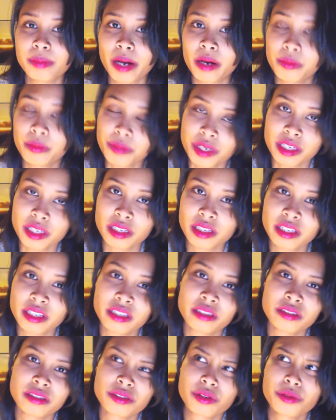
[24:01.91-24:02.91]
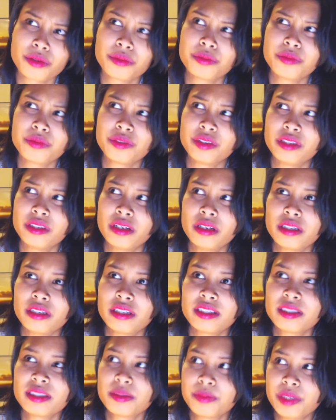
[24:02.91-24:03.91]
about me. And so
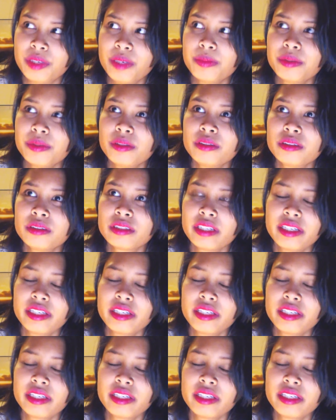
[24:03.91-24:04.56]
these people,